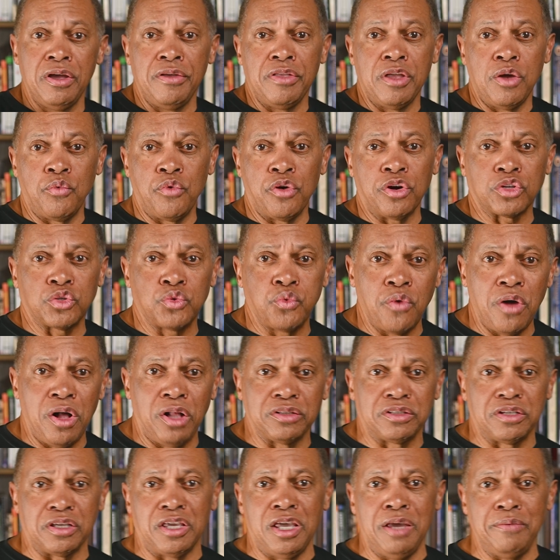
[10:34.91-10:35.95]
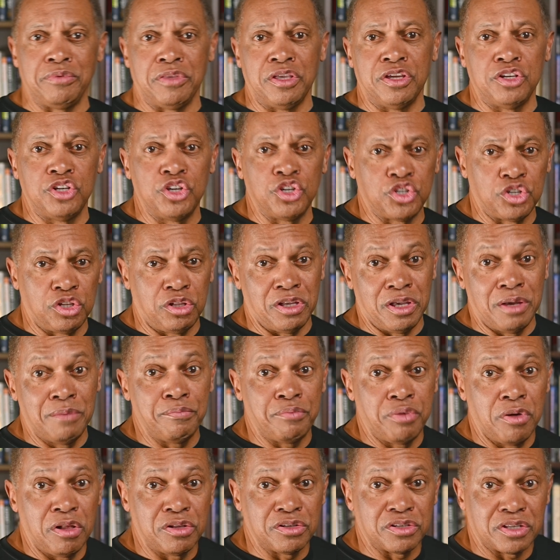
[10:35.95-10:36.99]
It works well to keep the initial
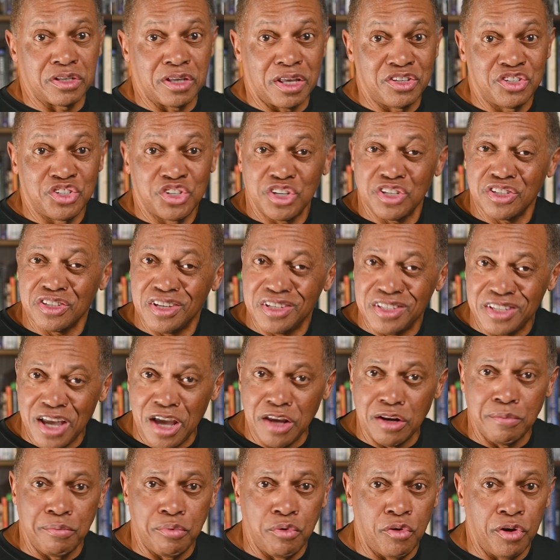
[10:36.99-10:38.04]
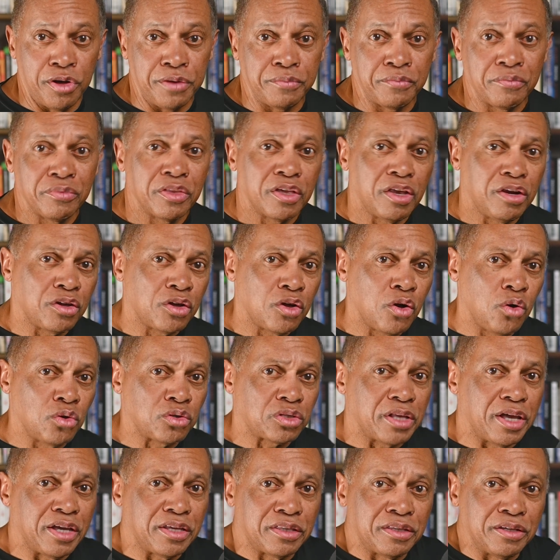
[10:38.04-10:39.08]
impulse as just a data point, and it
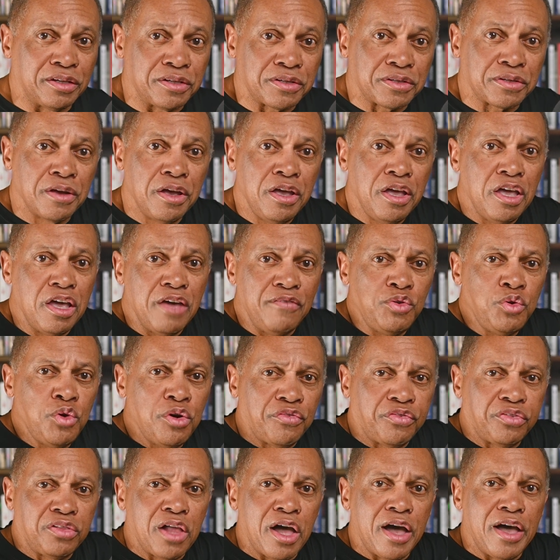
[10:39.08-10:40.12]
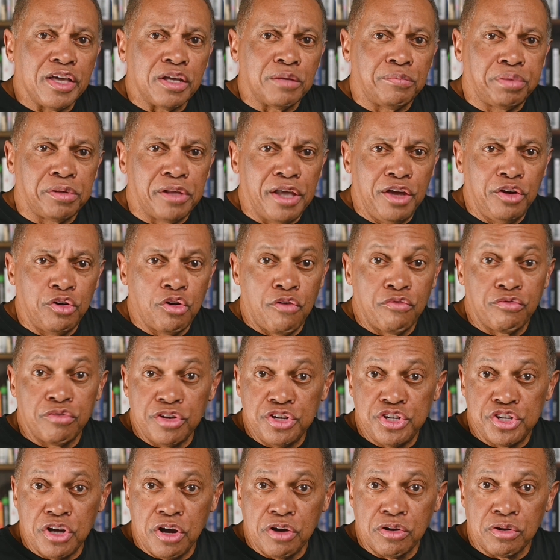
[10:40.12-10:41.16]
goes like this. If you were flying a plane over a
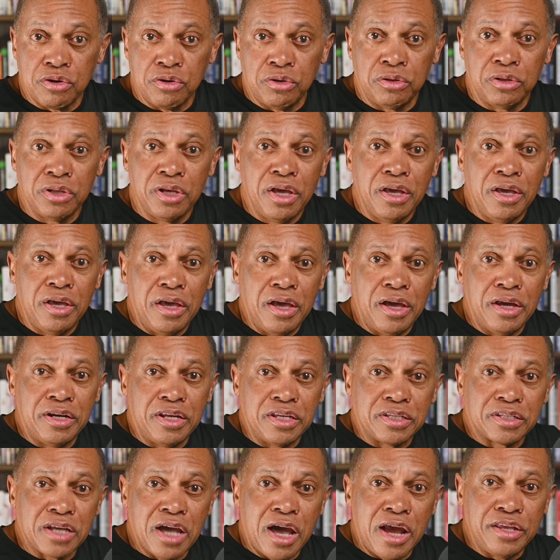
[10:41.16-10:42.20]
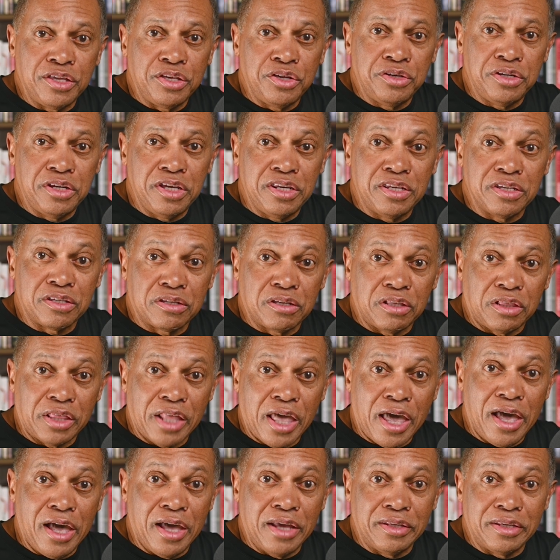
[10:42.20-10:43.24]
jungle and decided you needed to
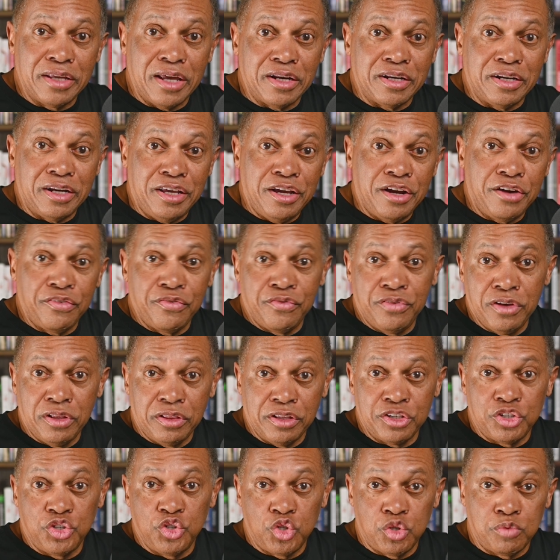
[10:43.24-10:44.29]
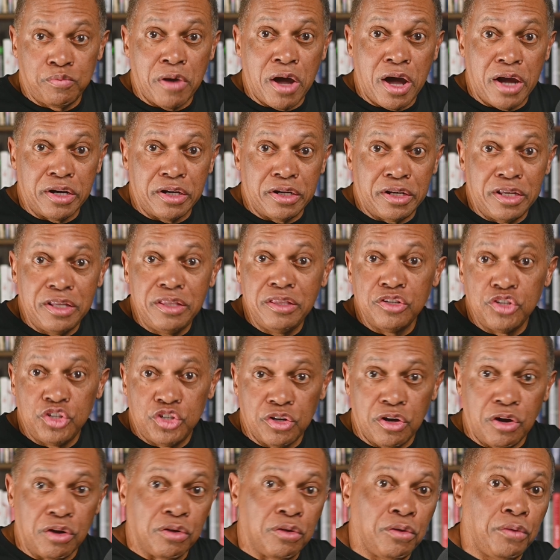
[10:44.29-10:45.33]
land at an airfield that you spotted in the
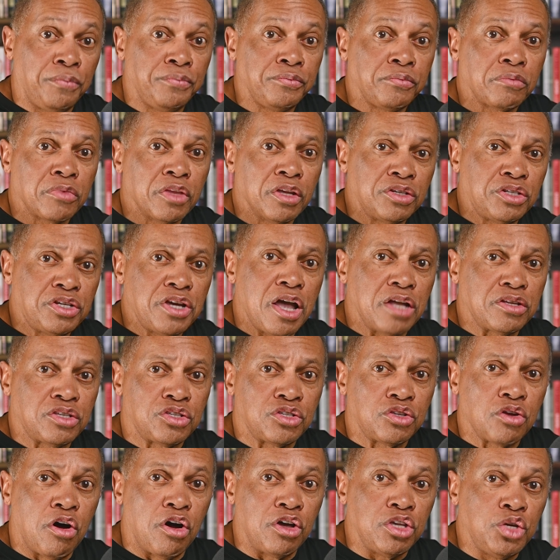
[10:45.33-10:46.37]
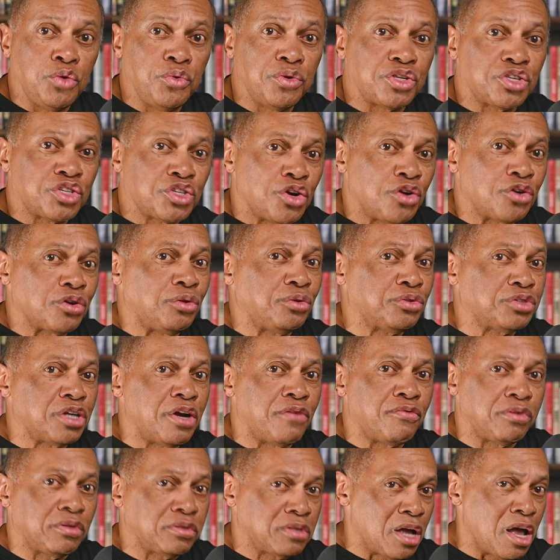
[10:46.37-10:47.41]
jungle, chances are you would circle
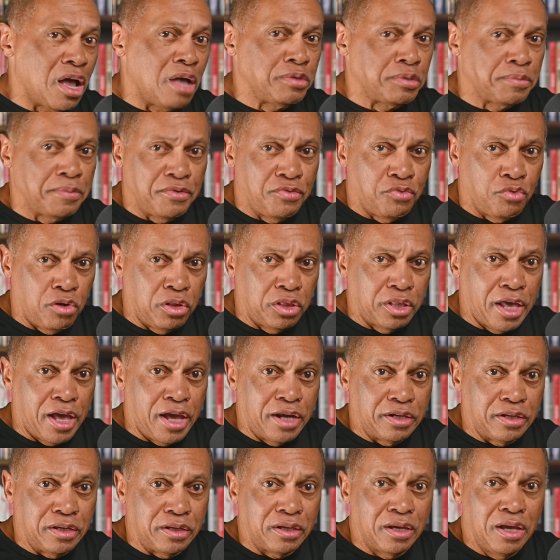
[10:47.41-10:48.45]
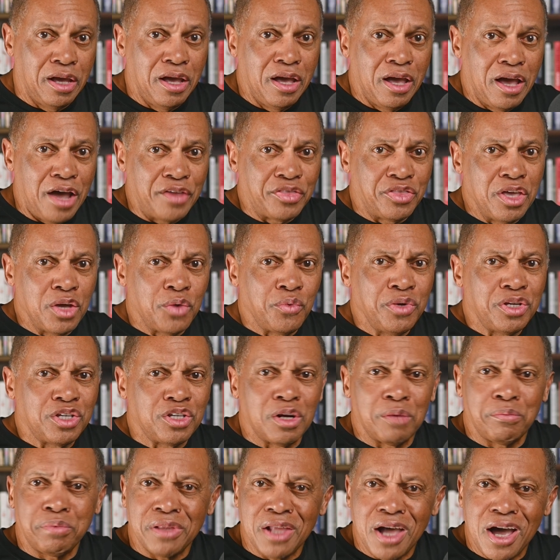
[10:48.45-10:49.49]
several times before landing. I think we
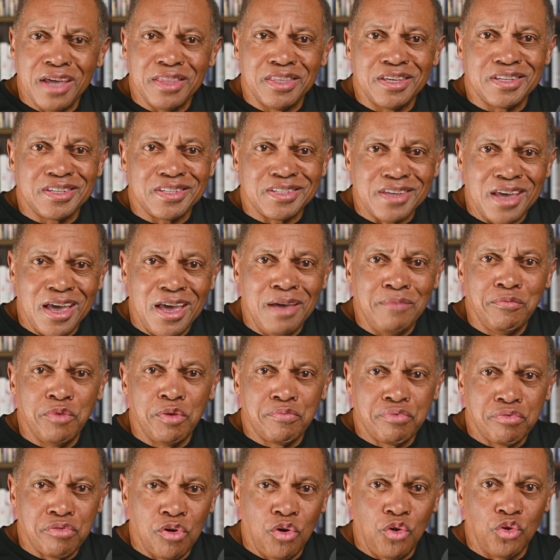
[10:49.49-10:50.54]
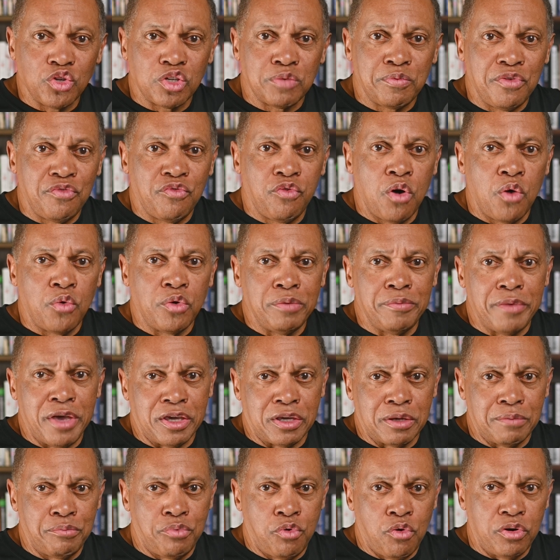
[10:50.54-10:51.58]
should apply this same approach before we
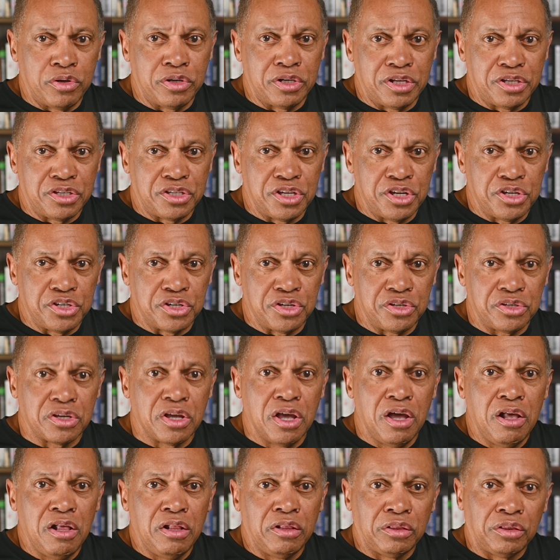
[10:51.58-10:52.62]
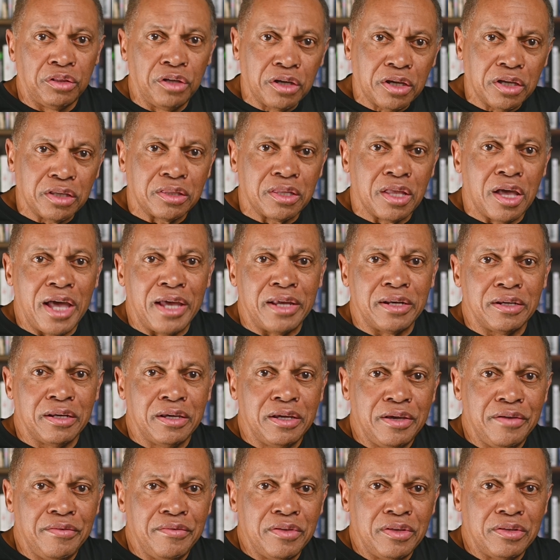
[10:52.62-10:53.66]
make important decisions. Look at that
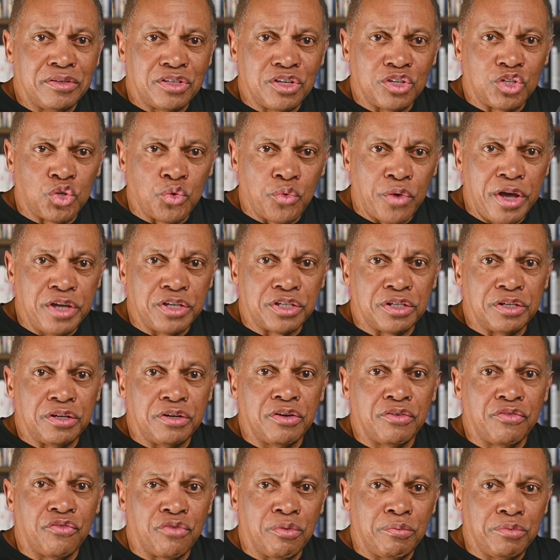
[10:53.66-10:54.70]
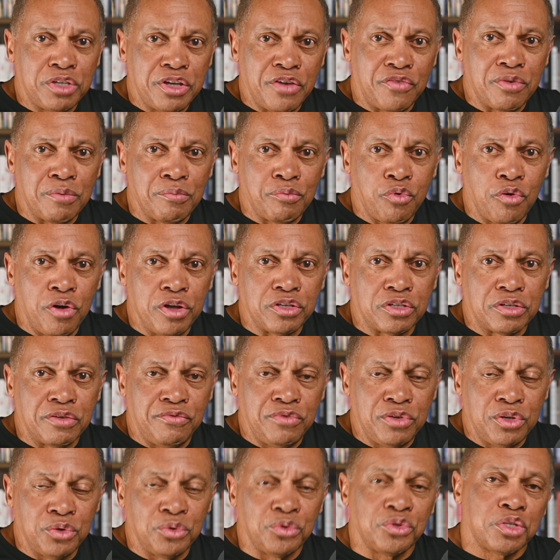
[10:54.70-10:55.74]
situation from different points of
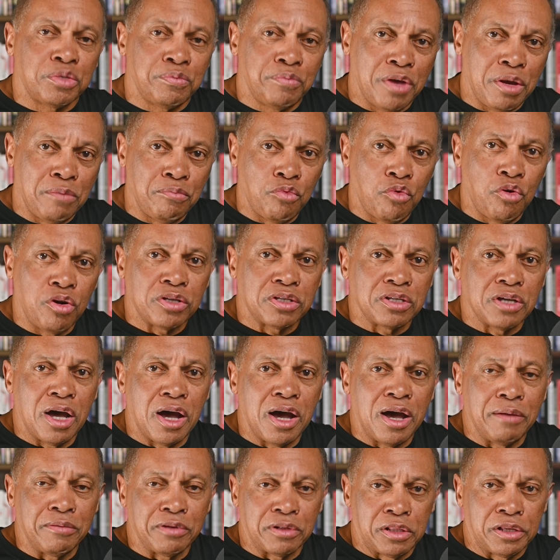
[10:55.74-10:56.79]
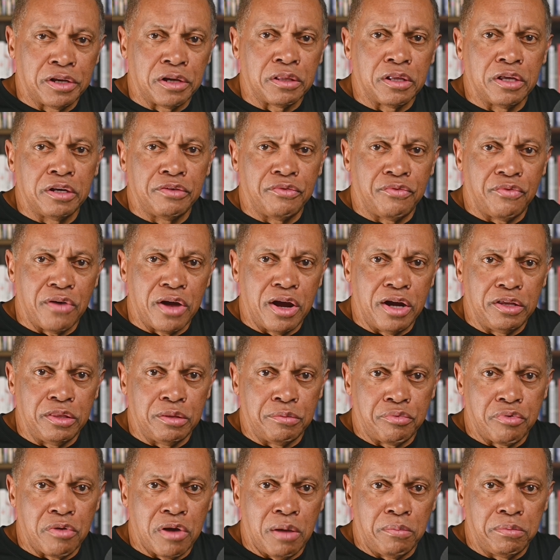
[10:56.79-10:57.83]
view. Spend more time clearly defining the
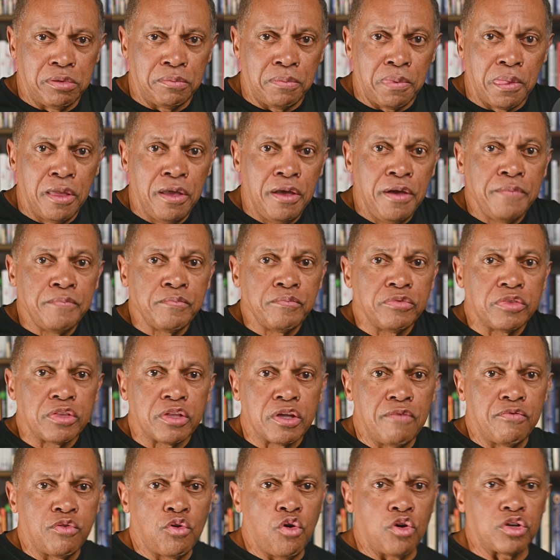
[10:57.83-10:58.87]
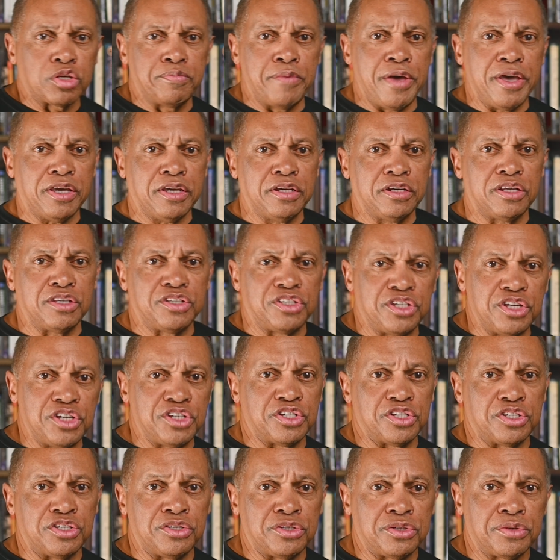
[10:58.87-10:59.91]
problem. Of course, making
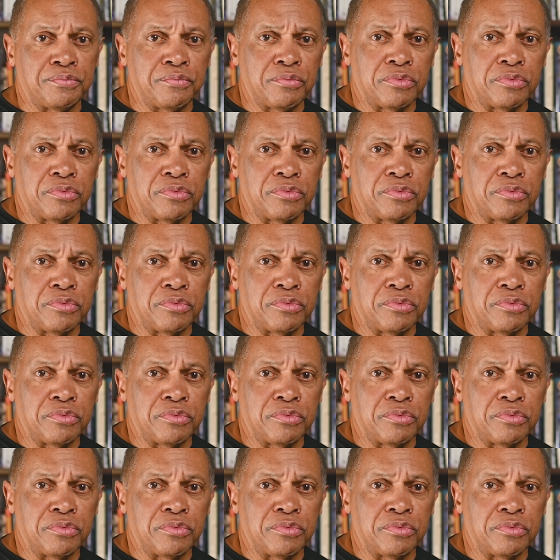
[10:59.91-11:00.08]
decisions